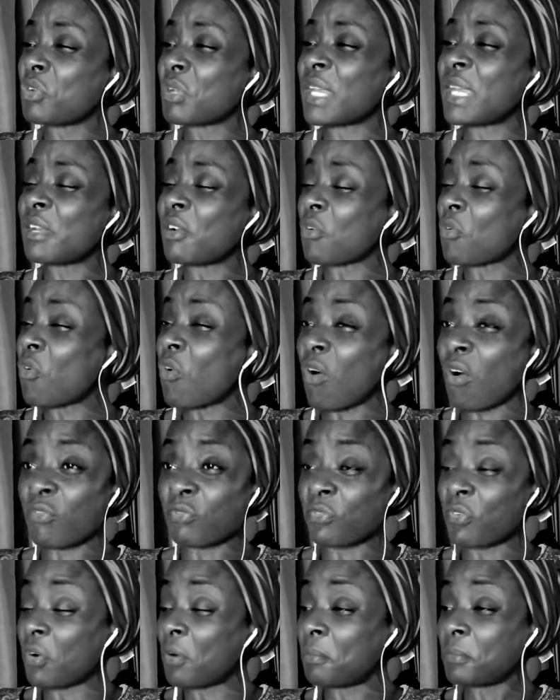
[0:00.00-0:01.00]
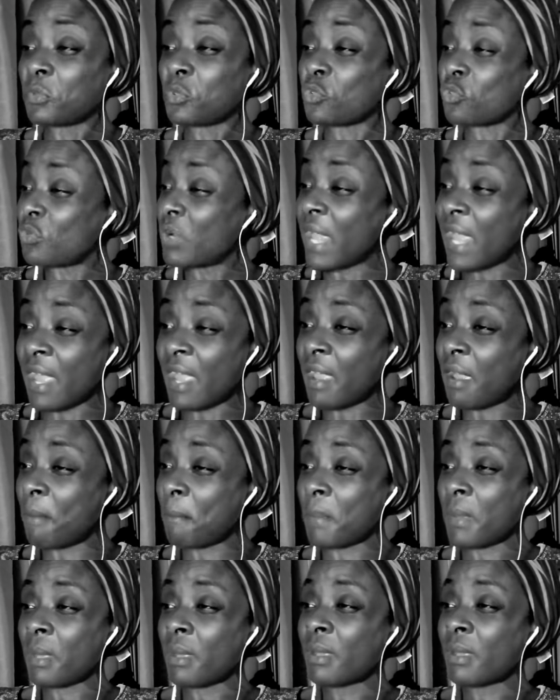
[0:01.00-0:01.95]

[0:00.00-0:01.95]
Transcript: get a call from 2 a.m.